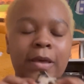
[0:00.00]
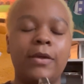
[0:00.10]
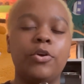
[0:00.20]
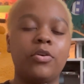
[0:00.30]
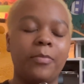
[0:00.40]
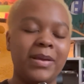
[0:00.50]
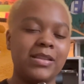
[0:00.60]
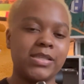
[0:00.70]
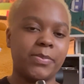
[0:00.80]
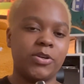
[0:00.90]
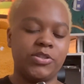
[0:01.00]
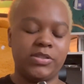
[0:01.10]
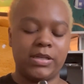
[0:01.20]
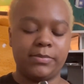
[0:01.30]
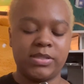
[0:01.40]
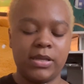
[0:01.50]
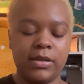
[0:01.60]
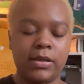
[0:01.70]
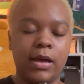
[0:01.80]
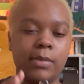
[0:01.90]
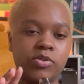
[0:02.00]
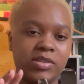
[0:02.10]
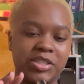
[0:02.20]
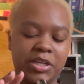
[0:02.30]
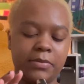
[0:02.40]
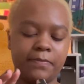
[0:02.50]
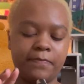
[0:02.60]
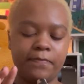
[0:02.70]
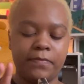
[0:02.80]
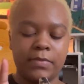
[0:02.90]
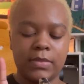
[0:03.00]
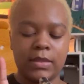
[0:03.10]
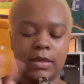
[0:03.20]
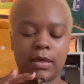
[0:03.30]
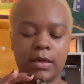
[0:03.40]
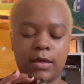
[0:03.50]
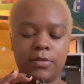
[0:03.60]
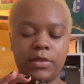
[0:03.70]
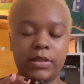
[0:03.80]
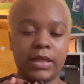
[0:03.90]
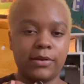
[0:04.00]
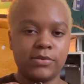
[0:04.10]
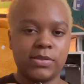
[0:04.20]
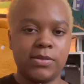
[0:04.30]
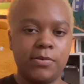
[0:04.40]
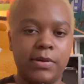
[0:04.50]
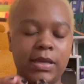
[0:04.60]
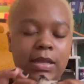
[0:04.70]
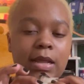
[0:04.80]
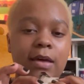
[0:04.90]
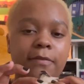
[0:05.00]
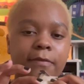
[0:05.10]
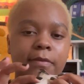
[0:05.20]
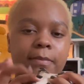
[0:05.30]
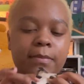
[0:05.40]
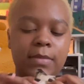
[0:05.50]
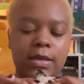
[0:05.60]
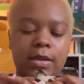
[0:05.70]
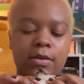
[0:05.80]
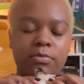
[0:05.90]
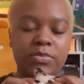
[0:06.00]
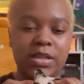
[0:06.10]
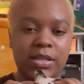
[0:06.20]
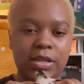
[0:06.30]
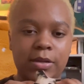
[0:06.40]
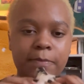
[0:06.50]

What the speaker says: You'll repeat this part 2 times. Up to a G, then down to an F, E, then D.